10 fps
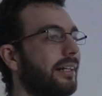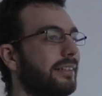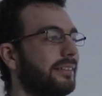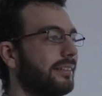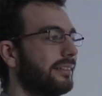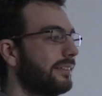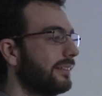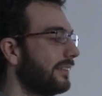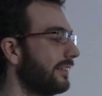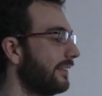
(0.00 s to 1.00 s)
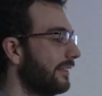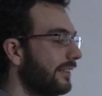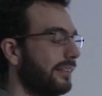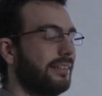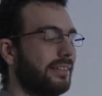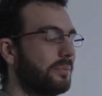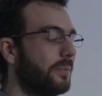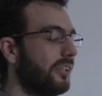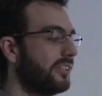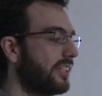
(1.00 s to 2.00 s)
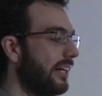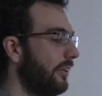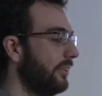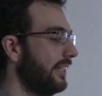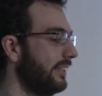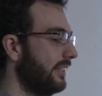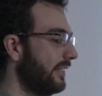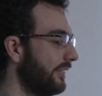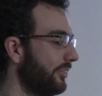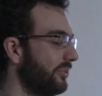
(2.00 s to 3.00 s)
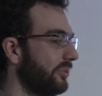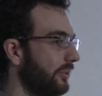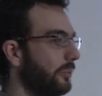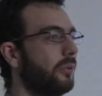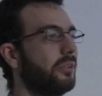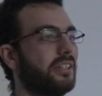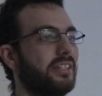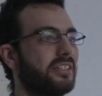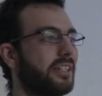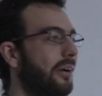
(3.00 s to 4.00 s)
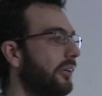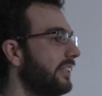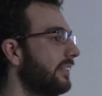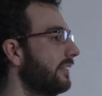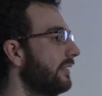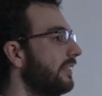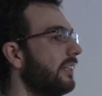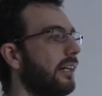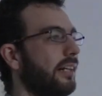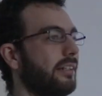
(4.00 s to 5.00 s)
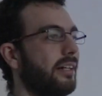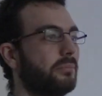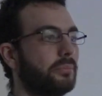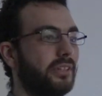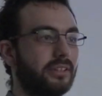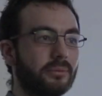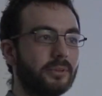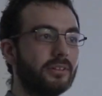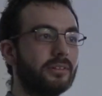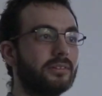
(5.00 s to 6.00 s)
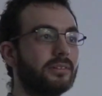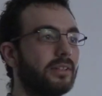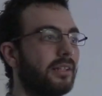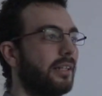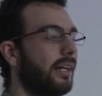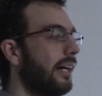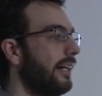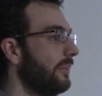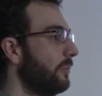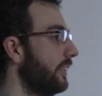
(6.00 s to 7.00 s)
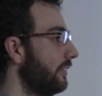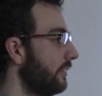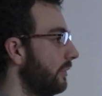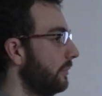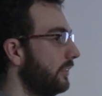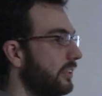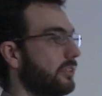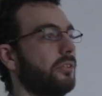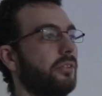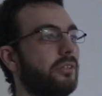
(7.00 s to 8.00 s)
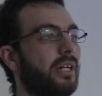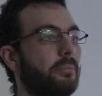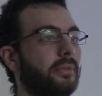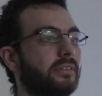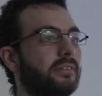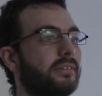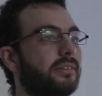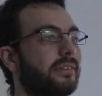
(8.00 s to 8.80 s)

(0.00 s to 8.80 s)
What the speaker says: And this boils down in the end to the world is chaotic and unpredictable, and we don't know what is going to happen.